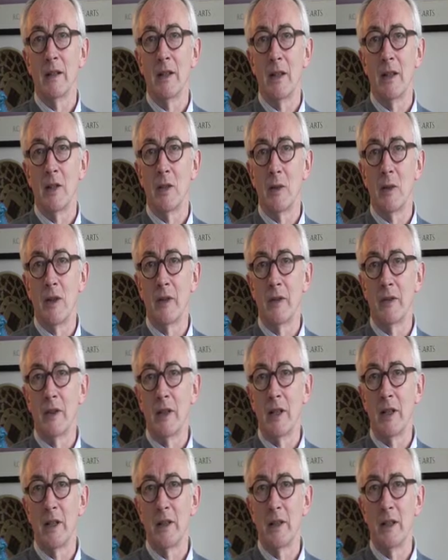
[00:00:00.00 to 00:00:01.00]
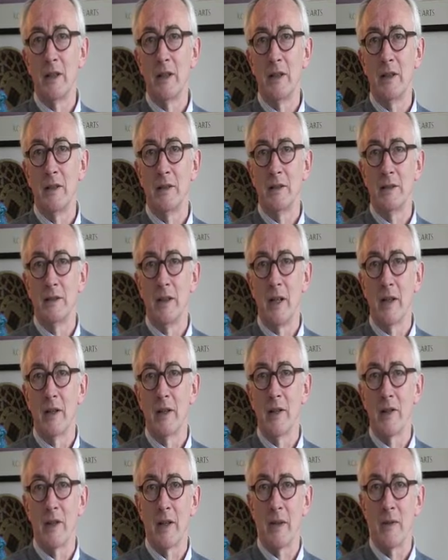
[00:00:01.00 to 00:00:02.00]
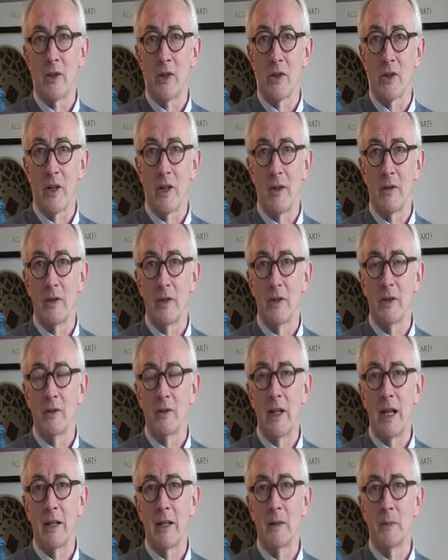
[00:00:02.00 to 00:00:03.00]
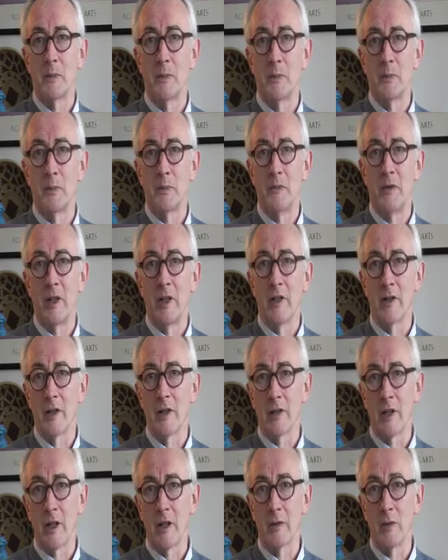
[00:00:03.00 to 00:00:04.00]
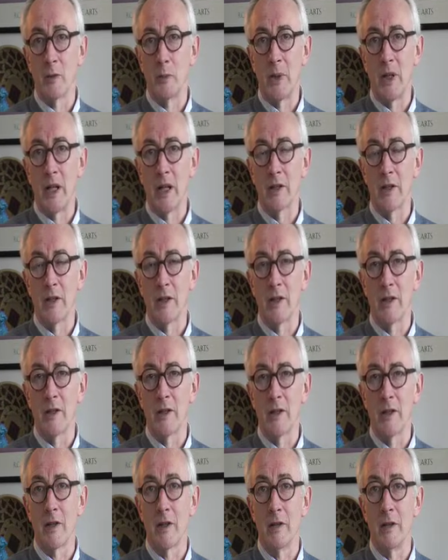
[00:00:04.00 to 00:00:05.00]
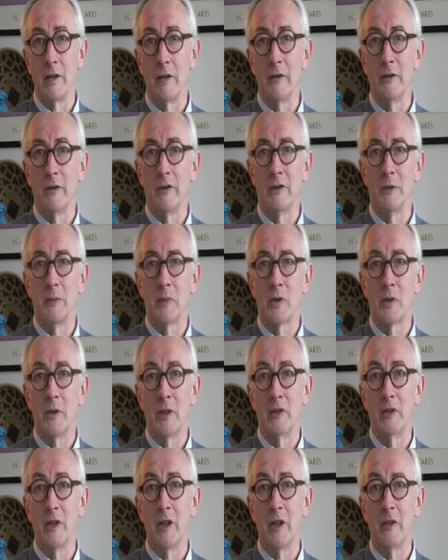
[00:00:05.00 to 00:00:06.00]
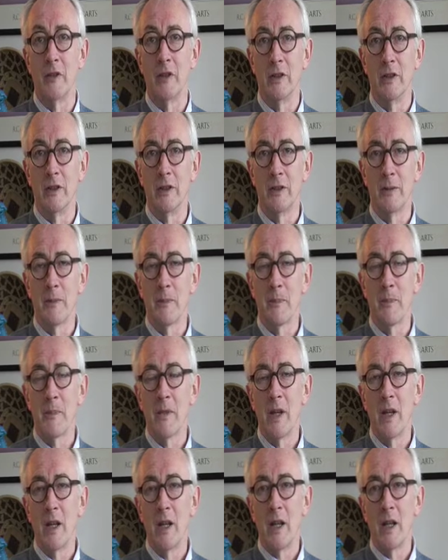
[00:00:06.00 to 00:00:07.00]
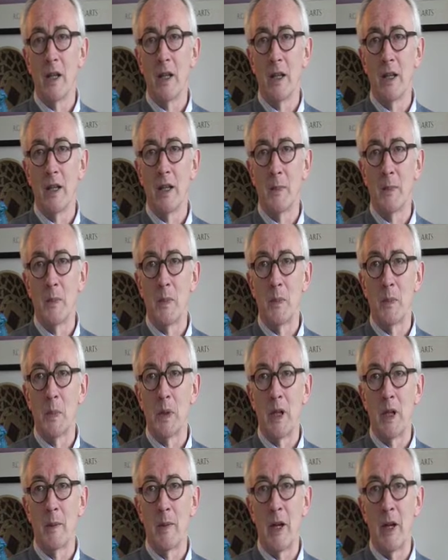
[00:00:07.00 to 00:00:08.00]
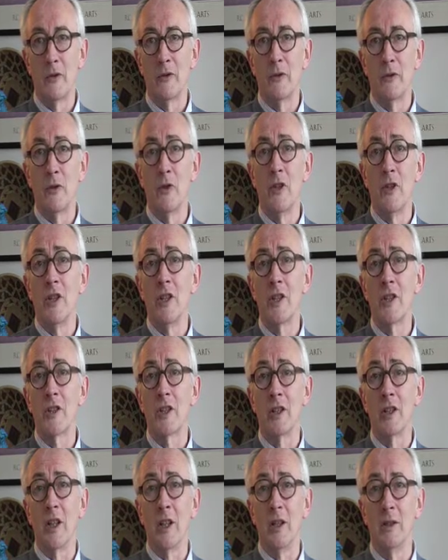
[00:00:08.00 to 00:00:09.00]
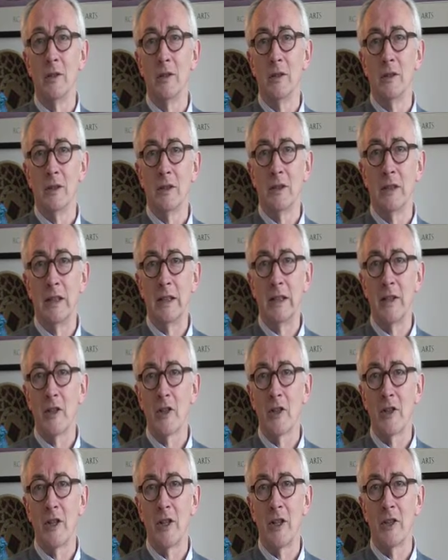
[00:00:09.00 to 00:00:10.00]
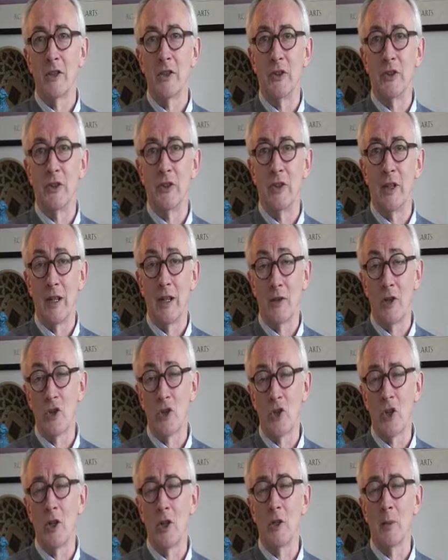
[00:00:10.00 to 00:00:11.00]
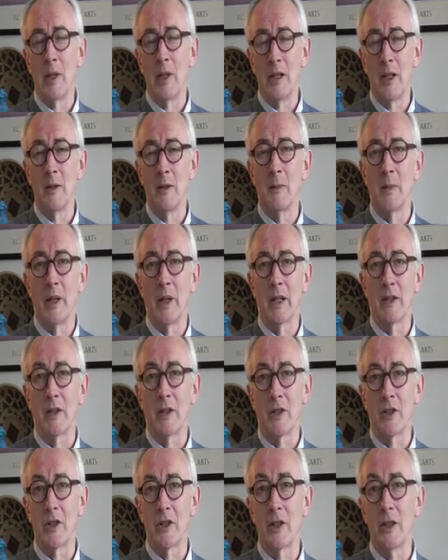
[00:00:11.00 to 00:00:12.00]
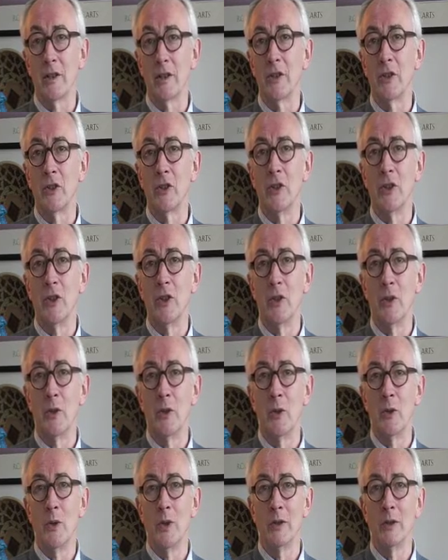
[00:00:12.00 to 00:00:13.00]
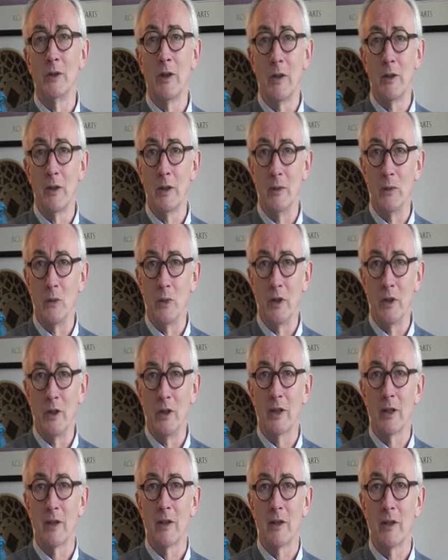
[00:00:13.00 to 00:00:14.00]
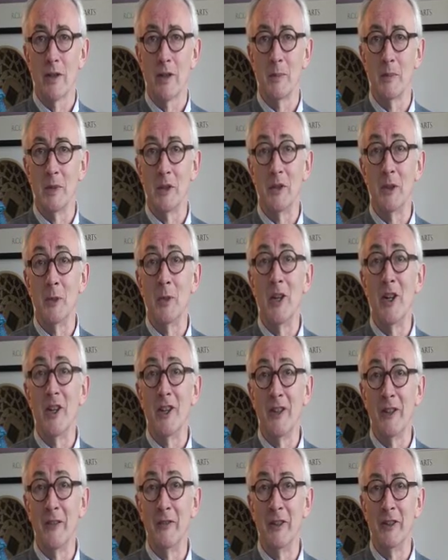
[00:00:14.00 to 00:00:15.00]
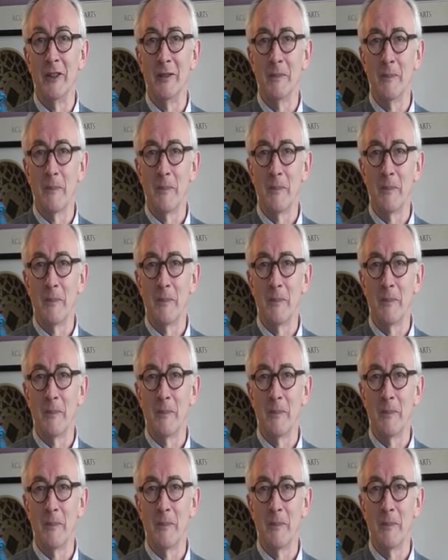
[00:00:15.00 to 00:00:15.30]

I qualified in 1977 and ran a very successful practice in Surrey for 25 years. And about 4 years ago, I started, having sold my own practice, started to do locum work simply to earn a living.